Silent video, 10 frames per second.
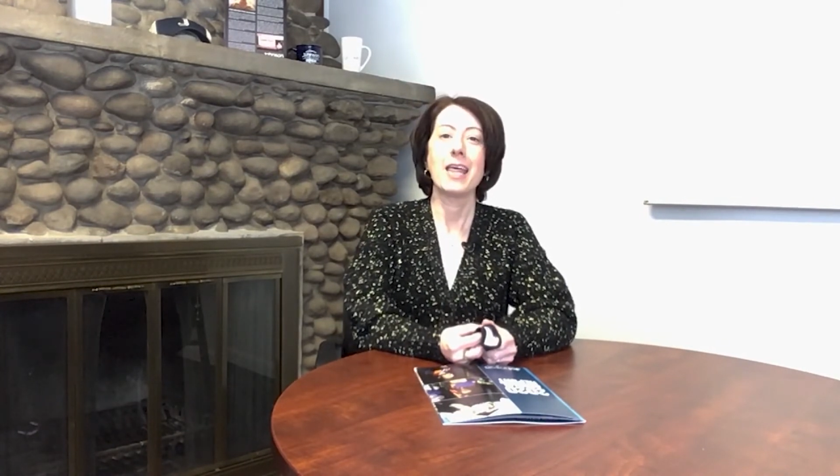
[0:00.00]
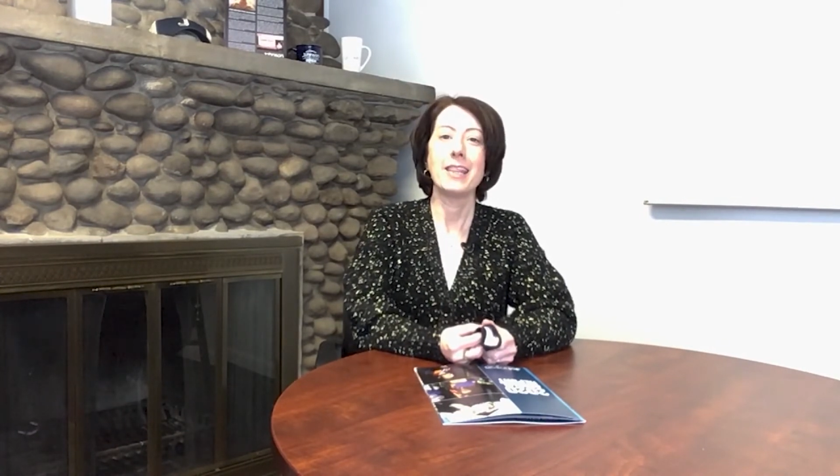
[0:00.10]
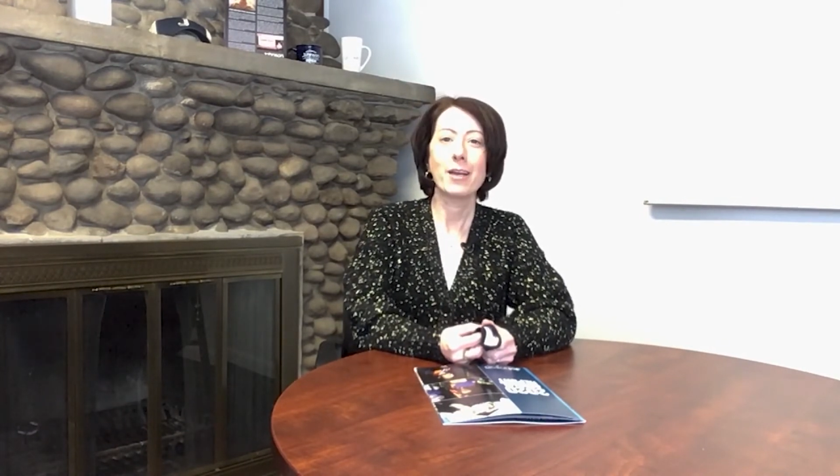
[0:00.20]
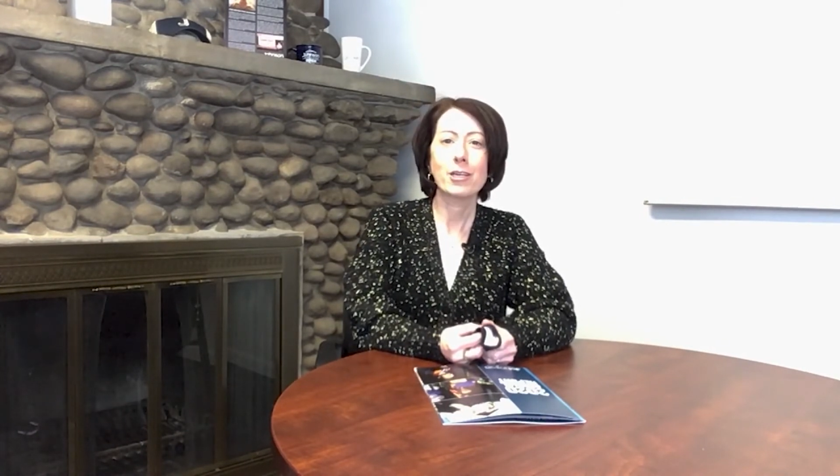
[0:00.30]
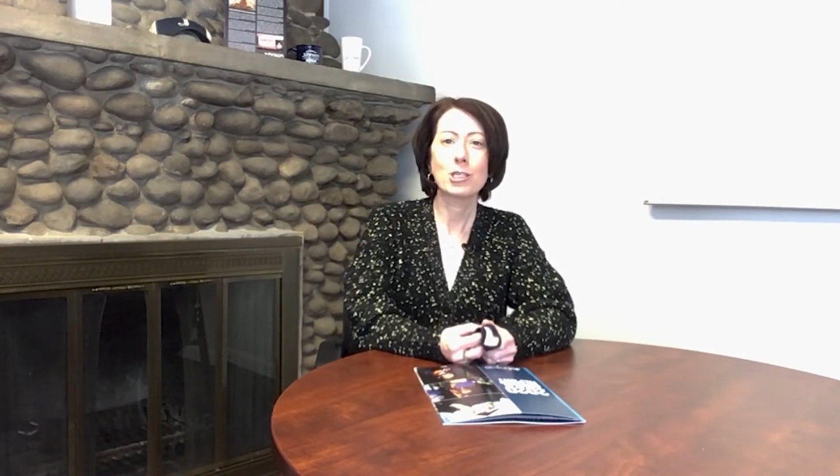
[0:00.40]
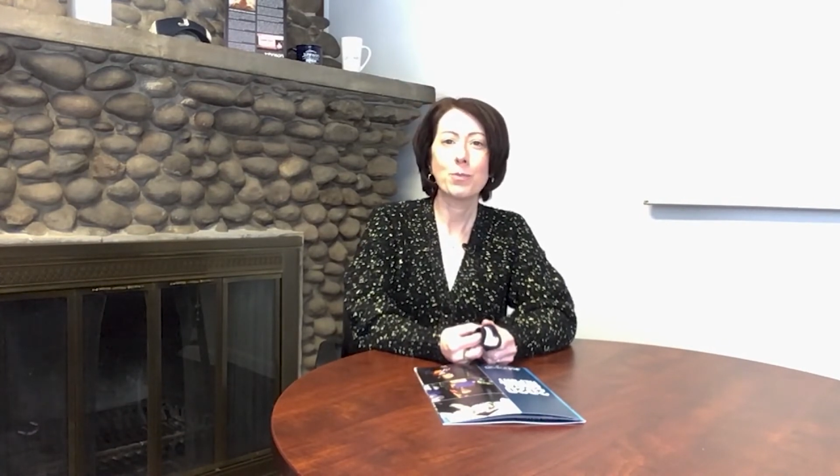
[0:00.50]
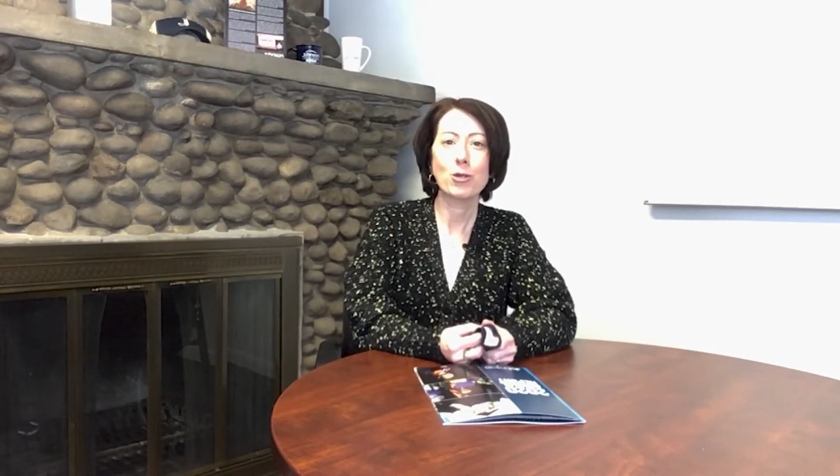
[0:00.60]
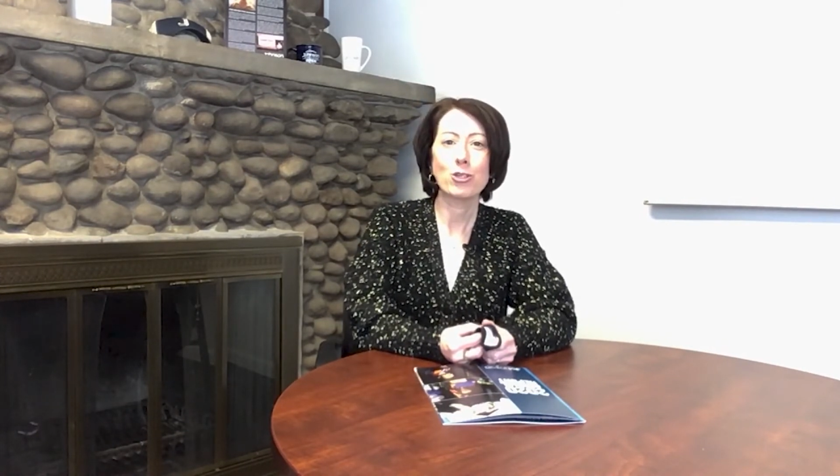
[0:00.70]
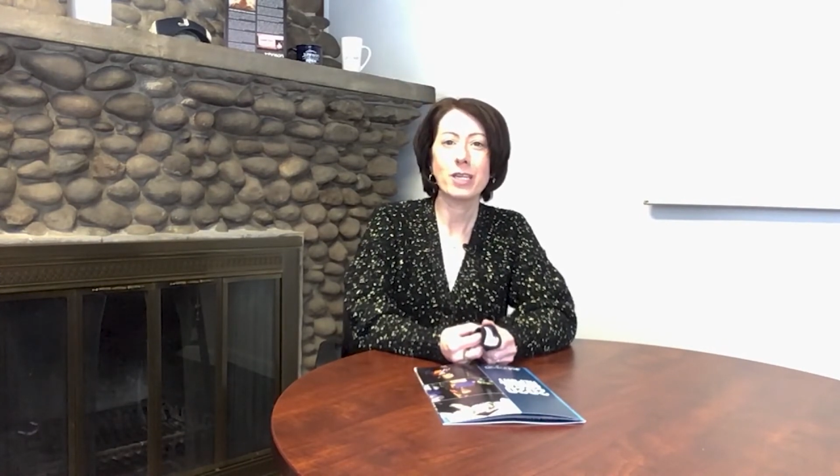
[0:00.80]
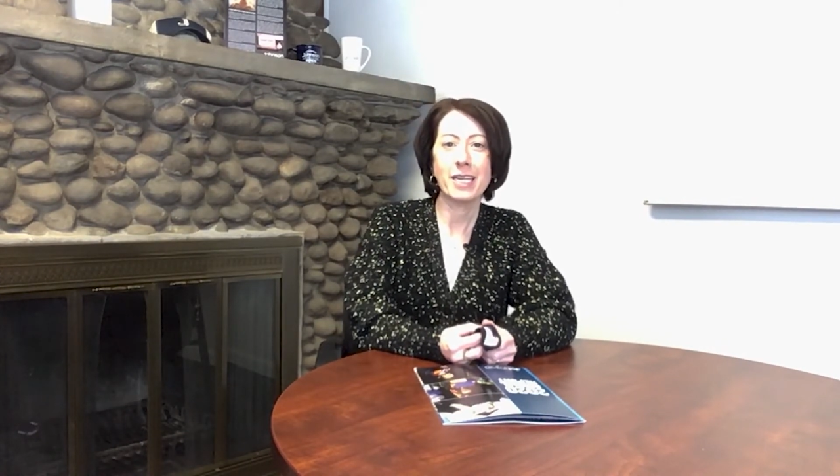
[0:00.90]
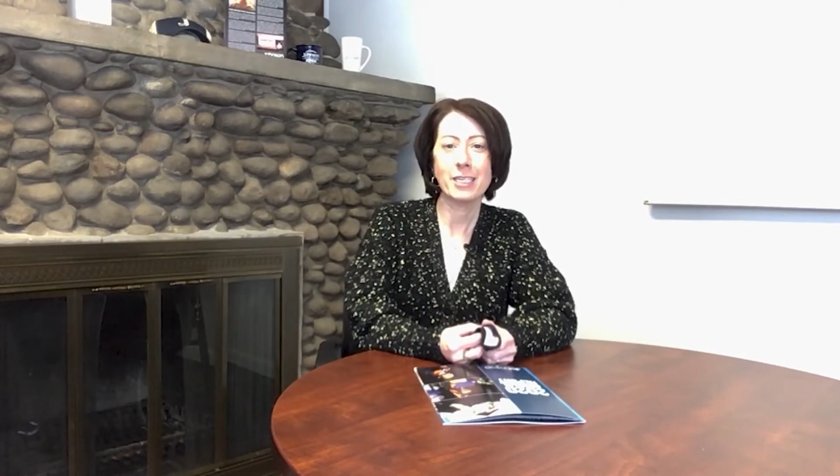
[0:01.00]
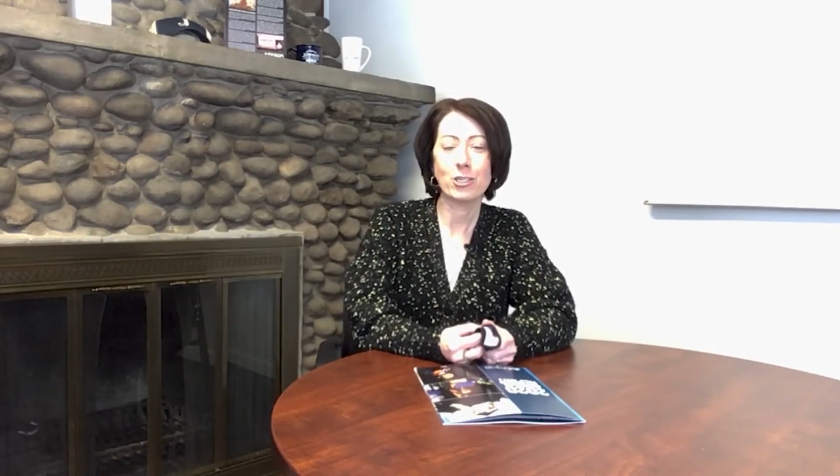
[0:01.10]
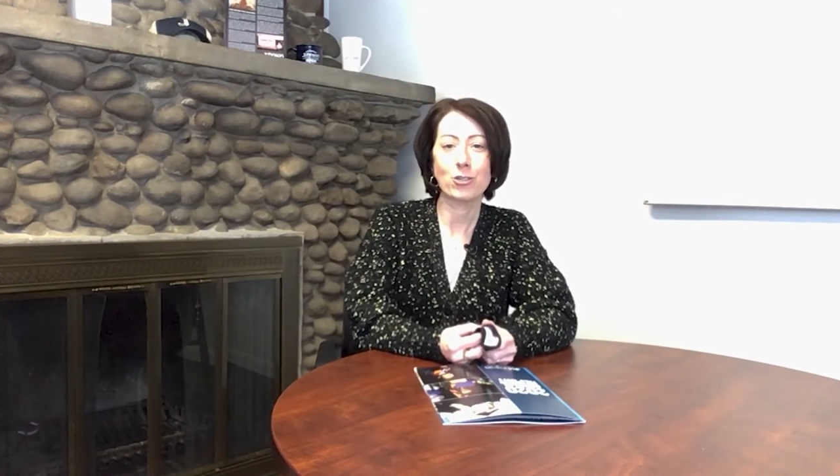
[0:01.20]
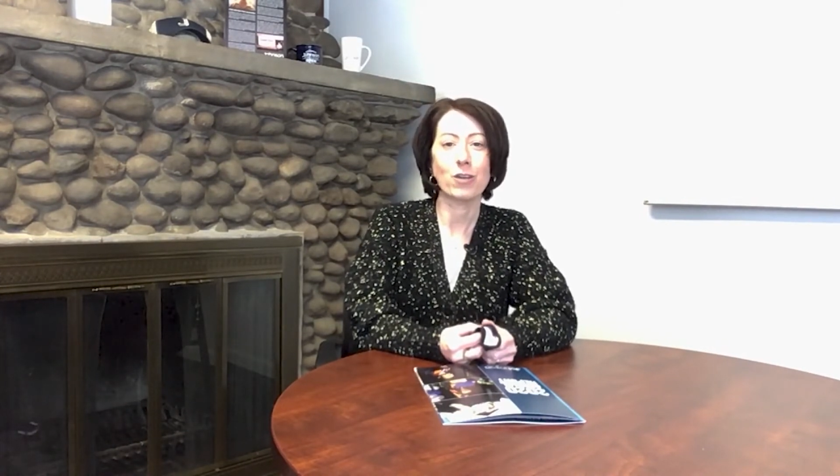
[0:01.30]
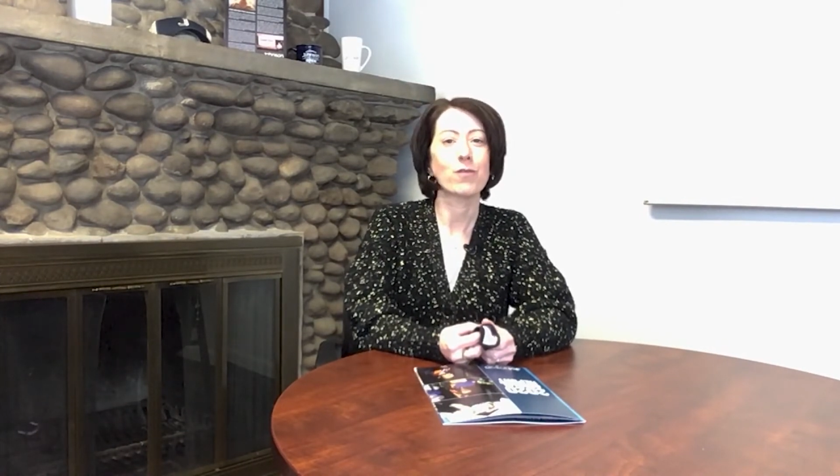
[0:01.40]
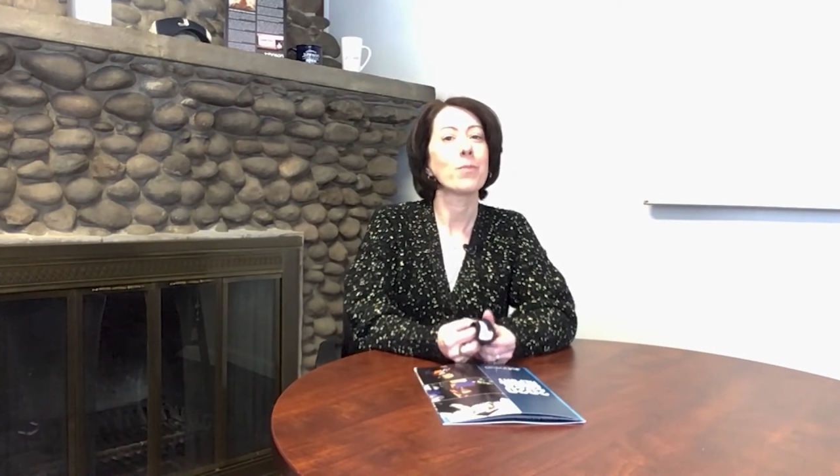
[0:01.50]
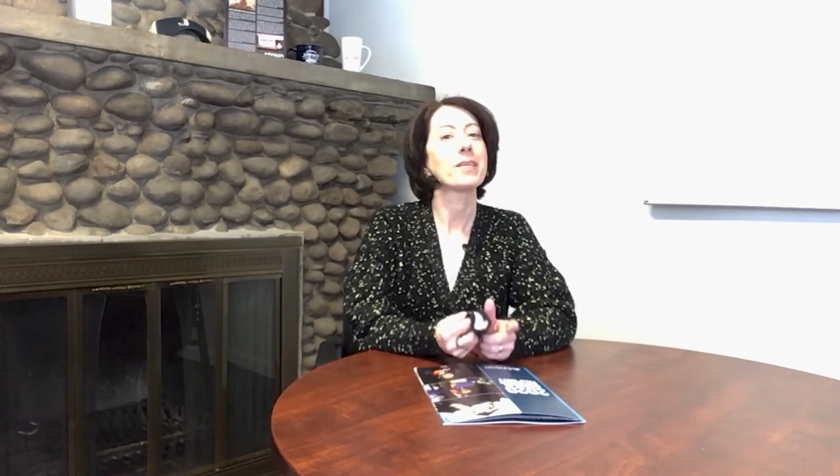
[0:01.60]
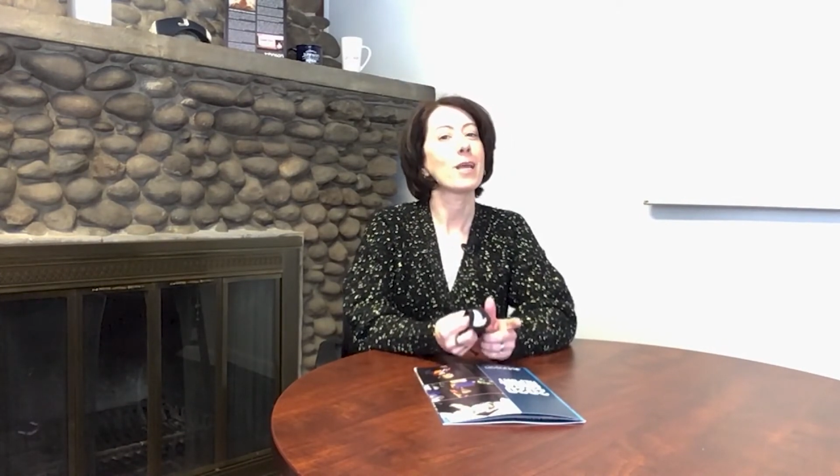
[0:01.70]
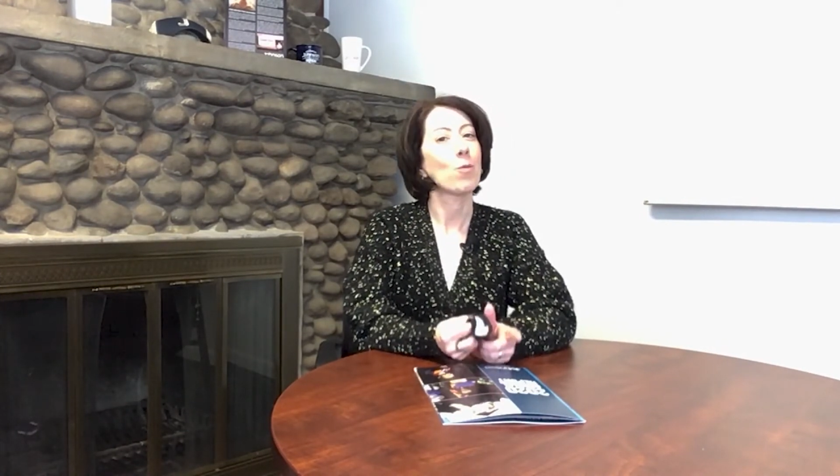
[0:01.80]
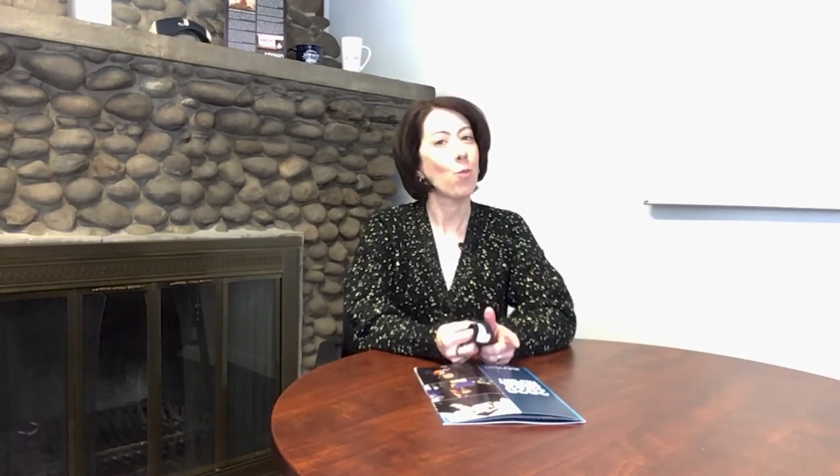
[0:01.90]
their exposure to industry from
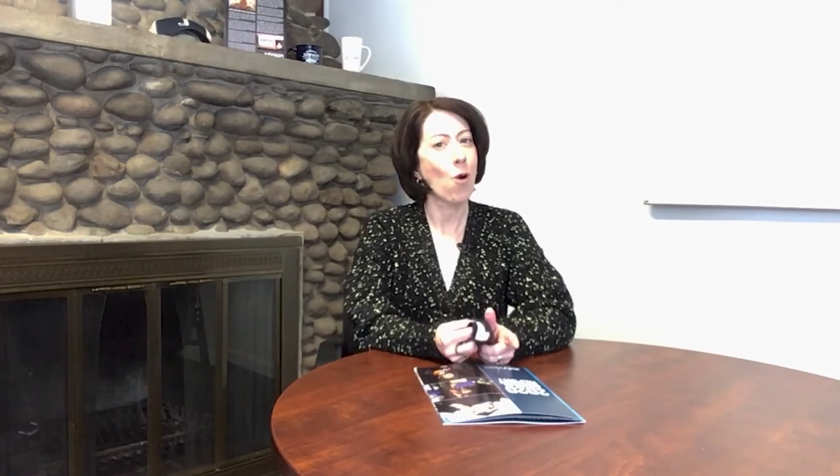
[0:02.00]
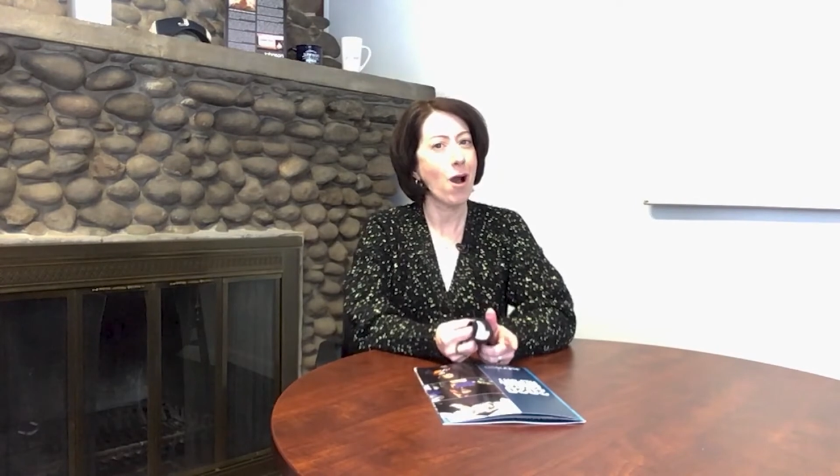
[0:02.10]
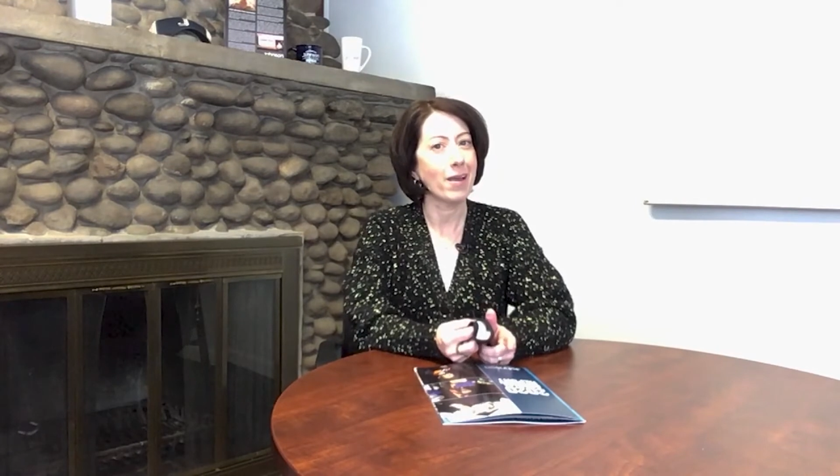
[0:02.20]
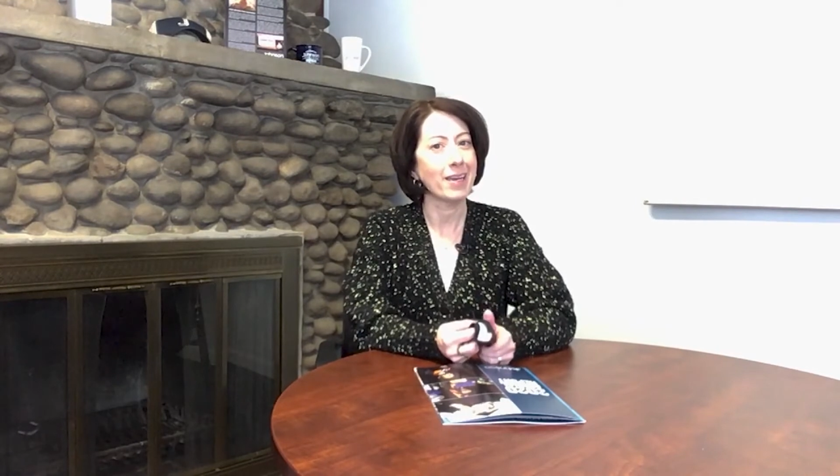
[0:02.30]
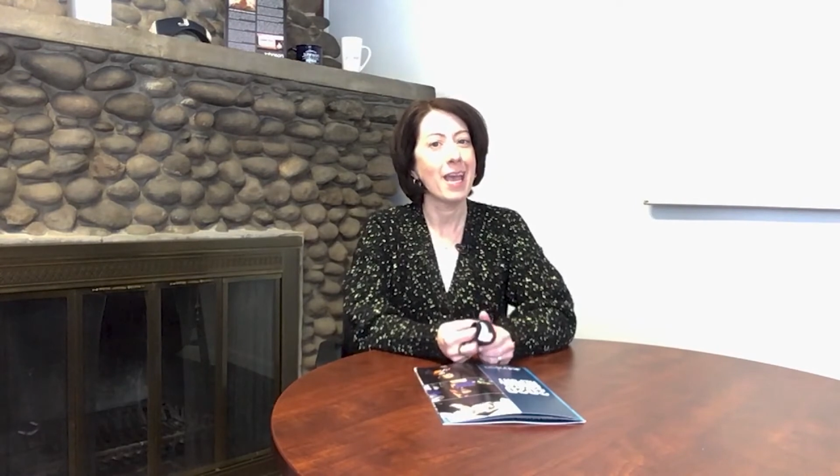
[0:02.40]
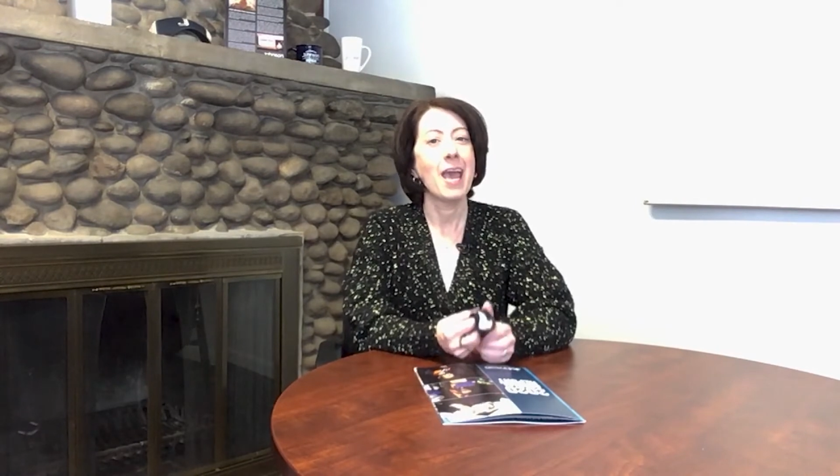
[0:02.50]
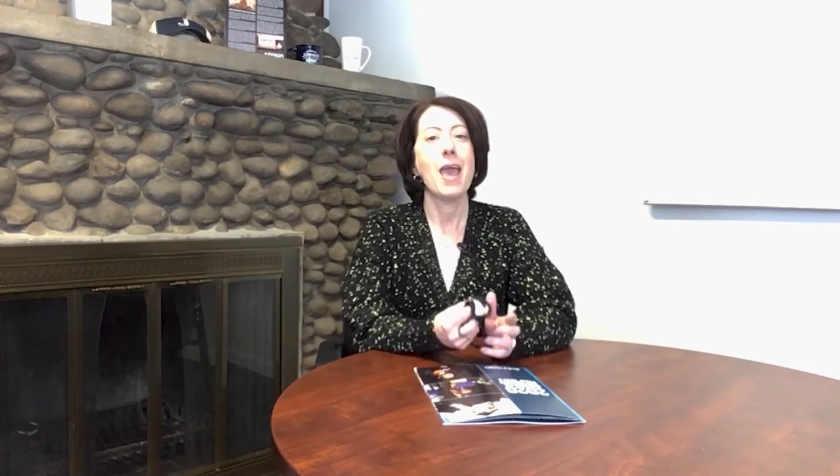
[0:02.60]
day one,